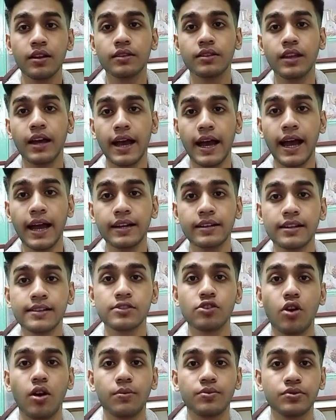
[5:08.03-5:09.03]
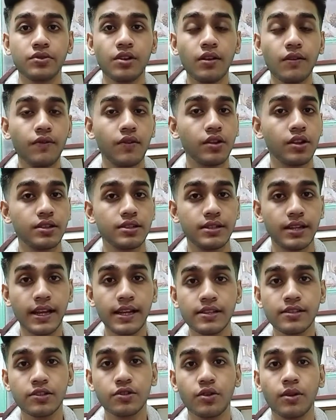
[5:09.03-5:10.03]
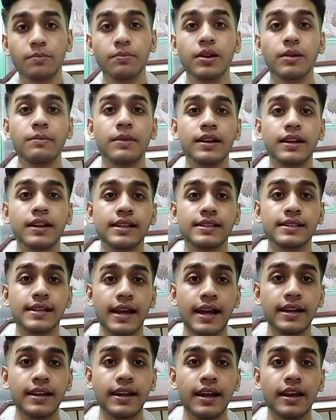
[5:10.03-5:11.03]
The act is optional for the states to implement as land